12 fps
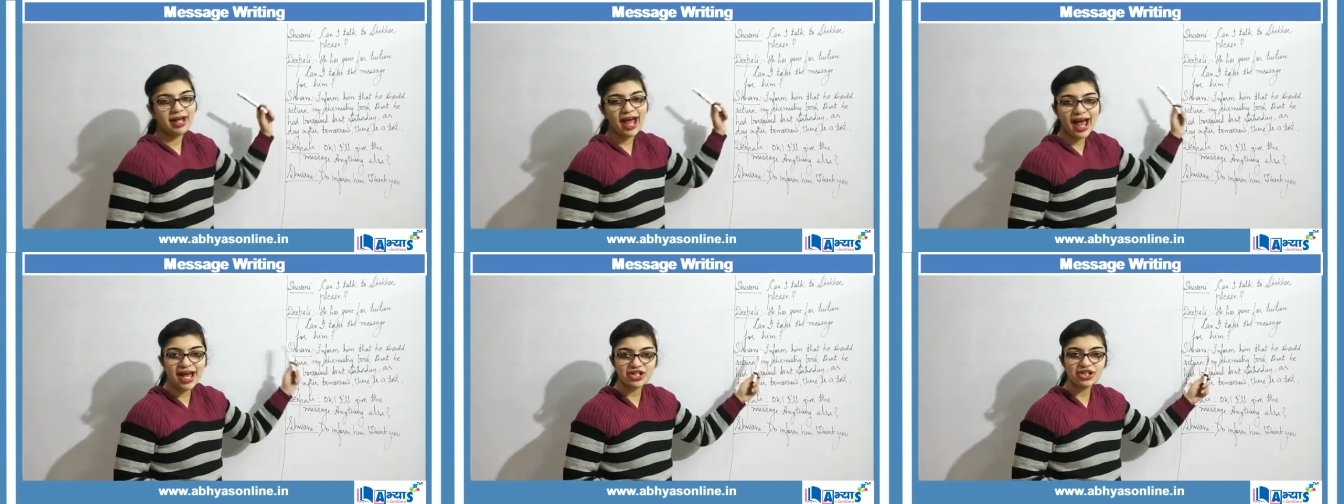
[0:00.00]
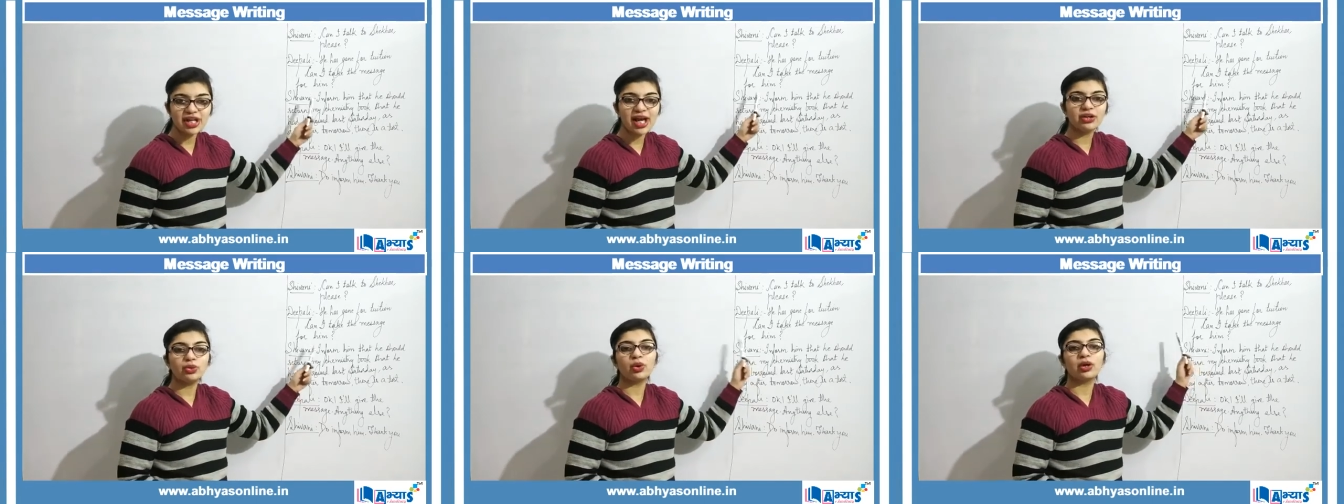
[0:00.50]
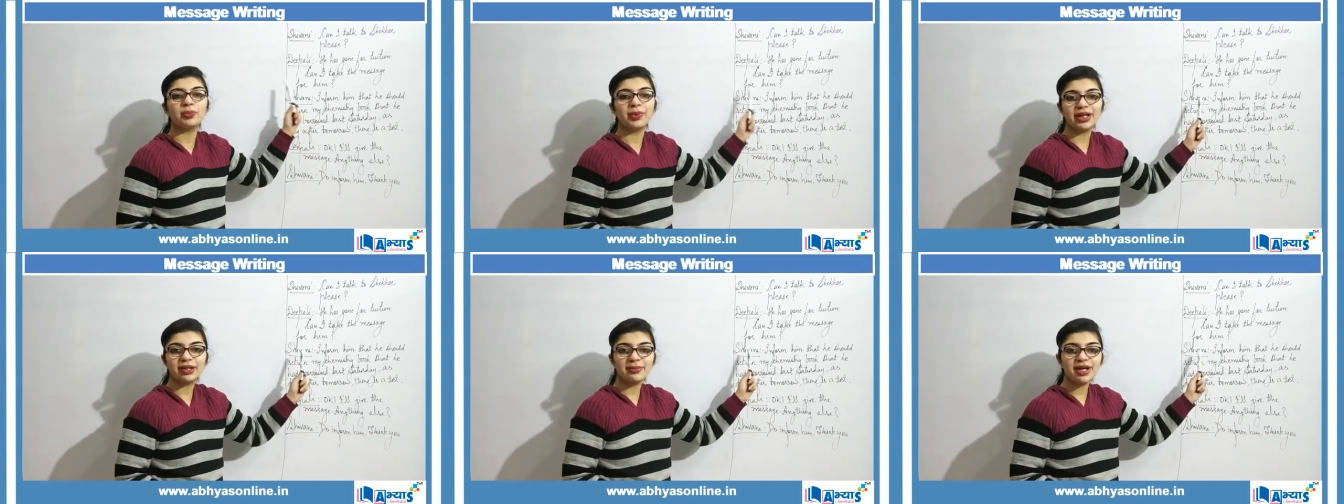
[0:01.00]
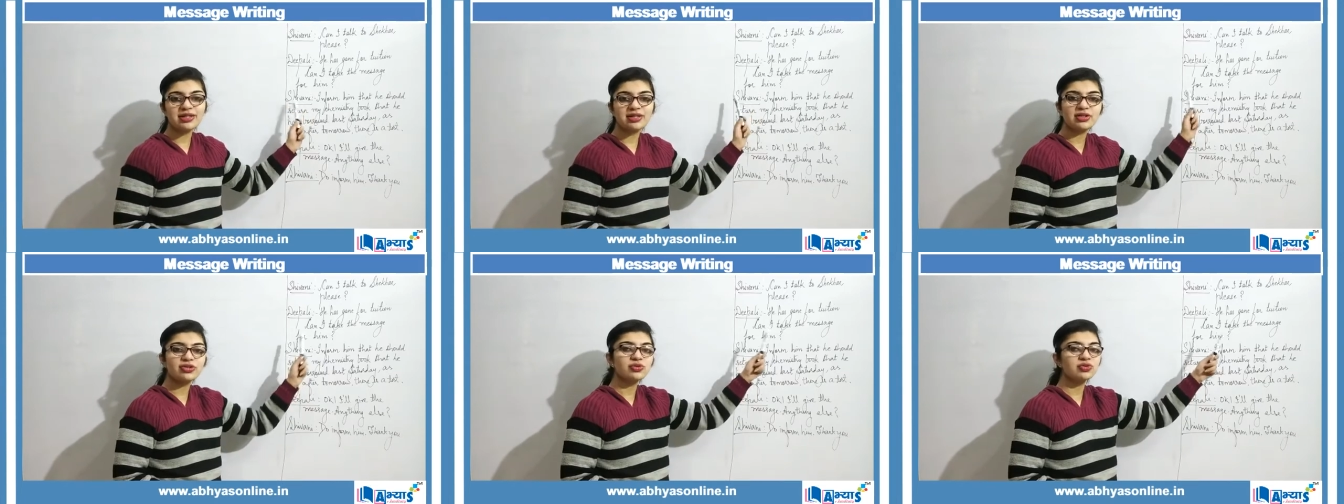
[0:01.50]
As she had to convey the
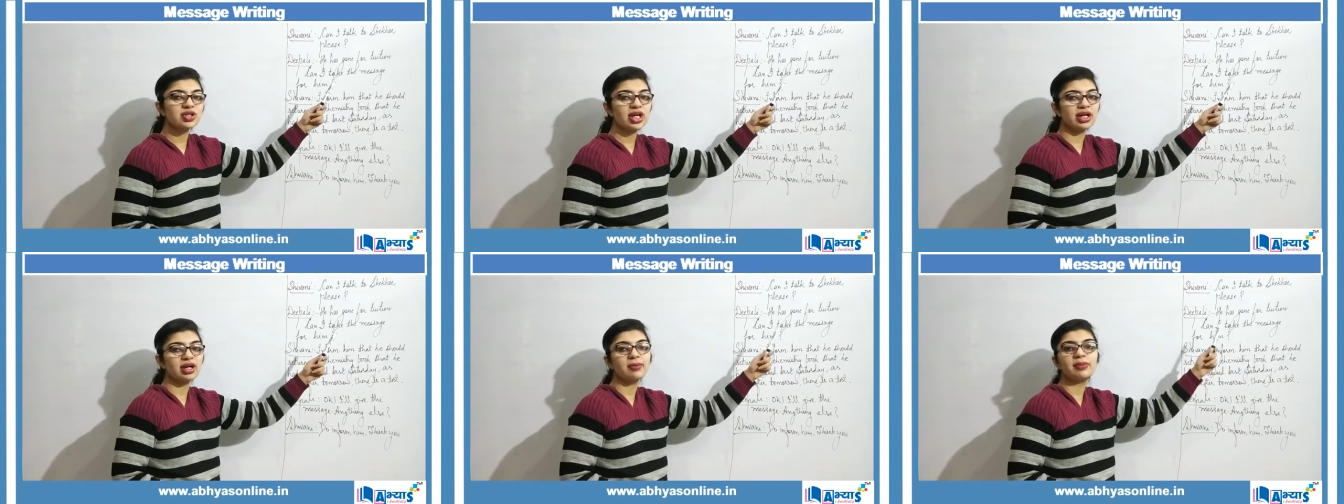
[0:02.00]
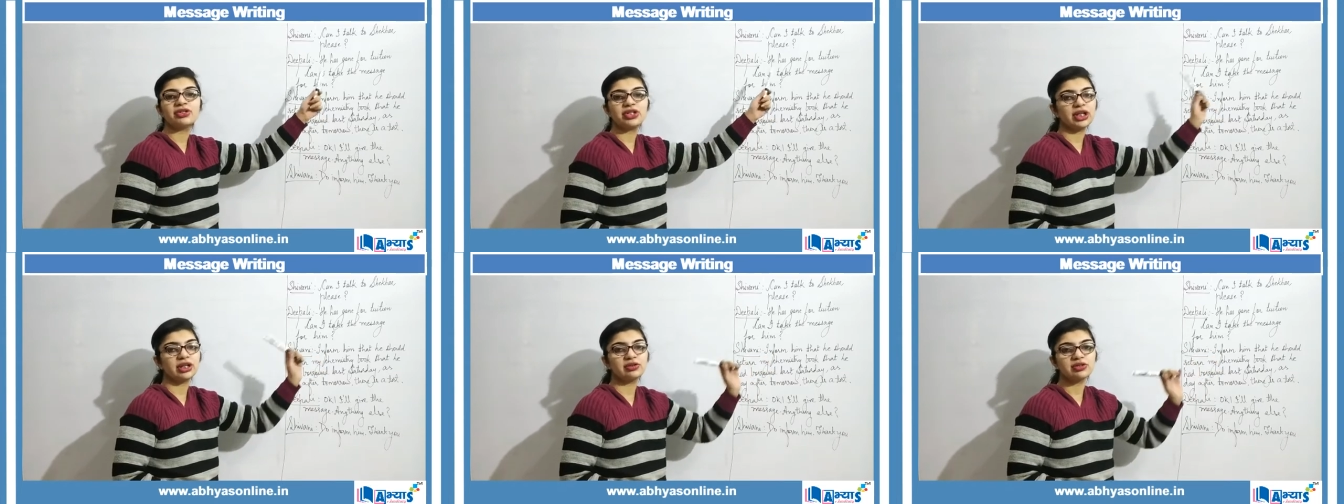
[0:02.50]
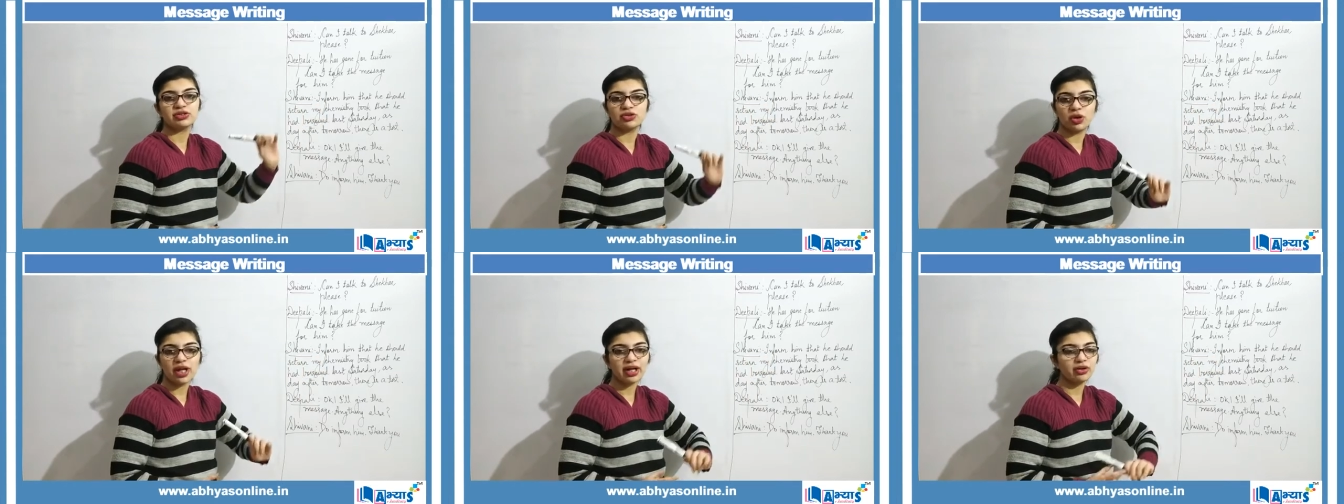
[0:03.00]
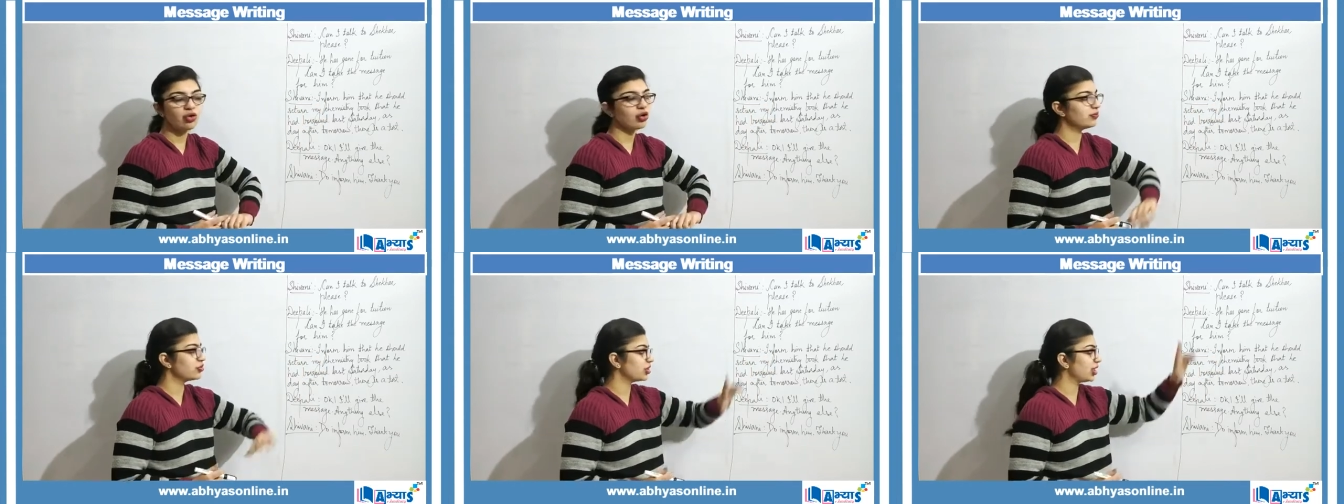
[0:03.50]
message to Shekhar, but Shekhar is not at
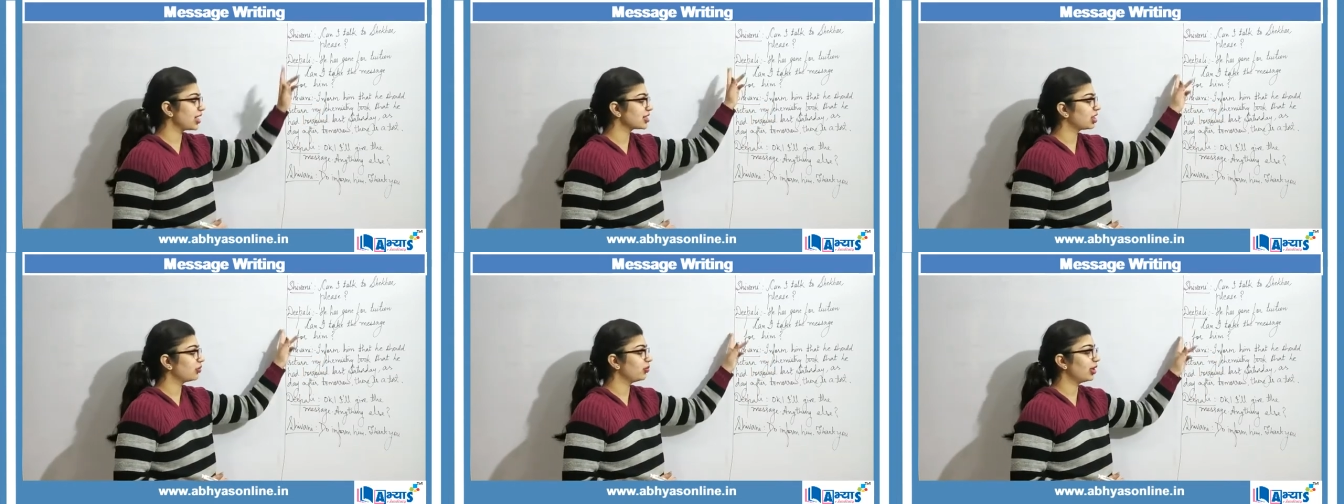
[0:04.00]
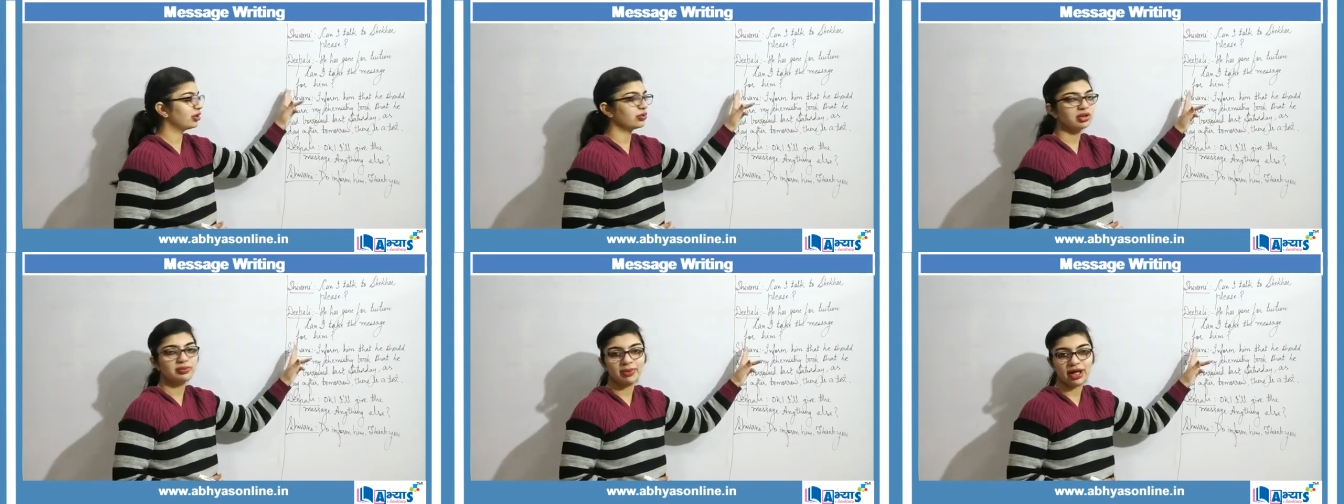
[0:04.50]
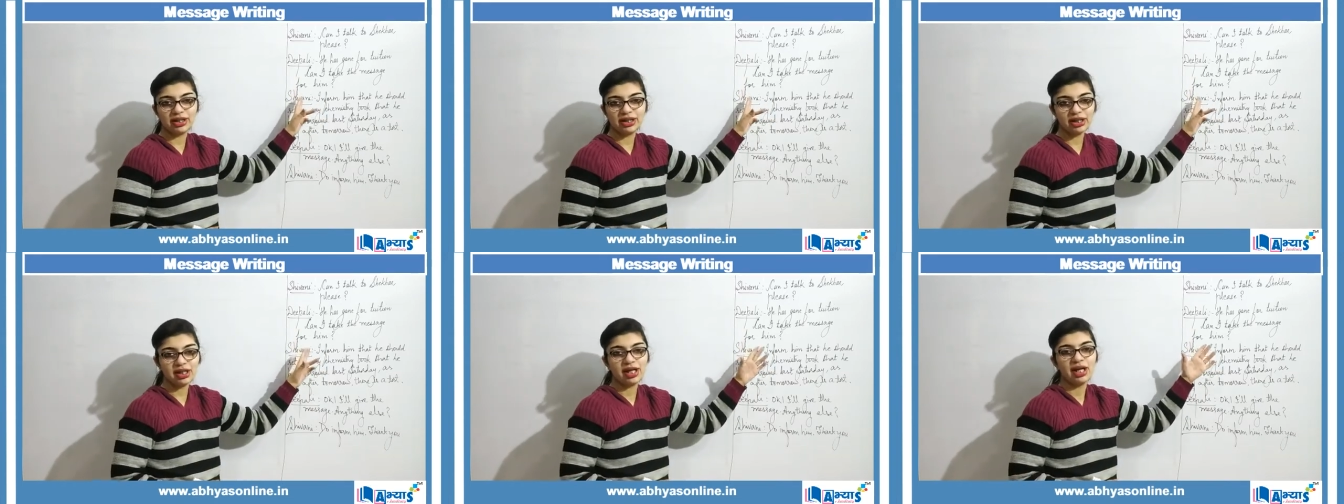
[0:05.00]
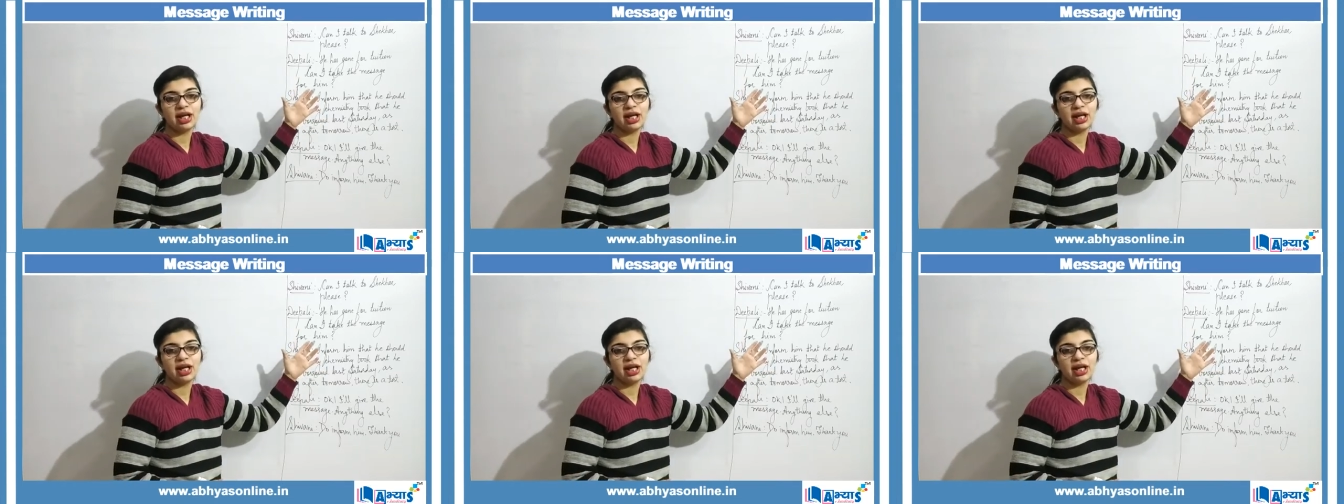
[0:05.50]
home, she has conveyed to Diwali.